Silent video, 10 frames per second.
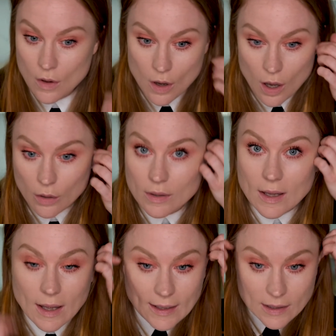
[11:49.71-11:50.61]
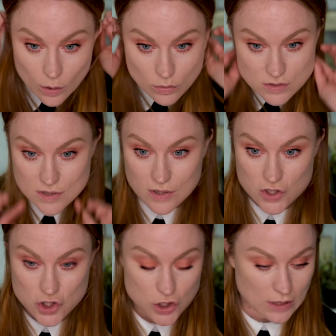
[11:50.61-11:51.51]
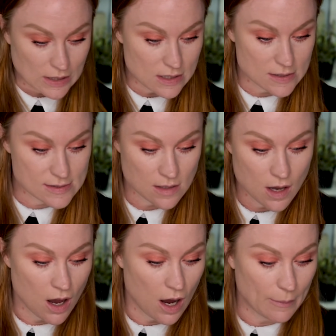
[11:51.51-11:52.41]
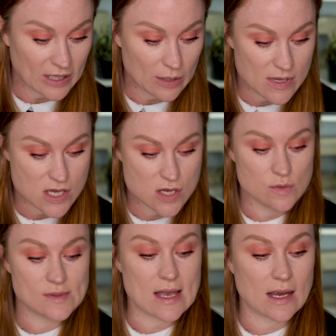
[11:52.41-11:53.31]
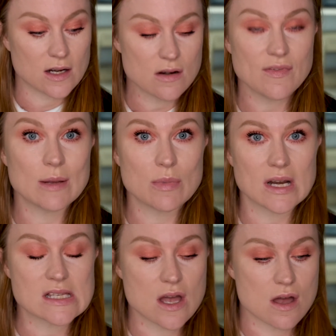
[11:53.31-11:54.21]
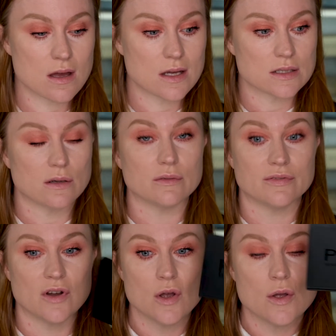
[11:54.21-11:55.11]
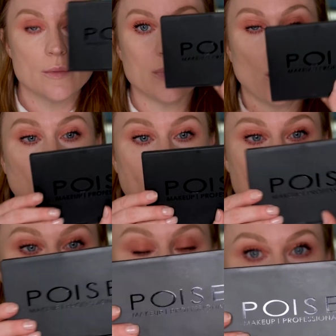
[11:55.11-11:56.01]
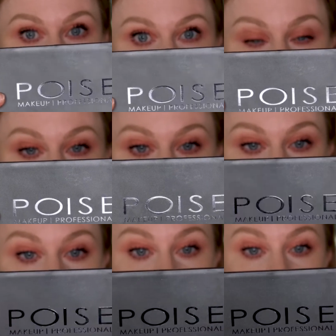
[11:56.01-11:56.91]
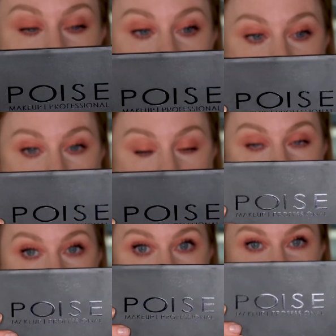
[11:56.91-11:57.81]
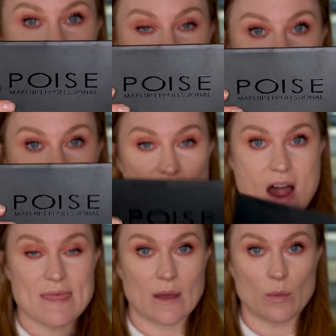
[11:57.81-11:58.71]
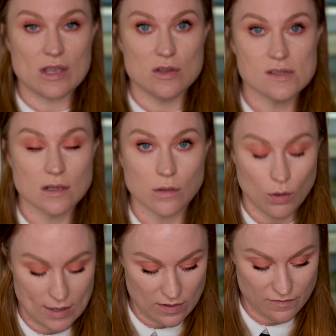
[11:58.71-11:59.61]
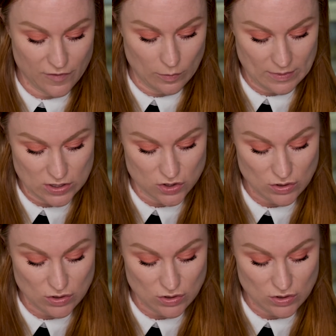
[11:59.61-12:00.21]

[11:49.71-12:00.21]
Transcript: Okay, and onto the cheeks. I'm going to be using, I don't know if anybody's heard of Poise makeup. This is a brand that we use a lot in the film industry.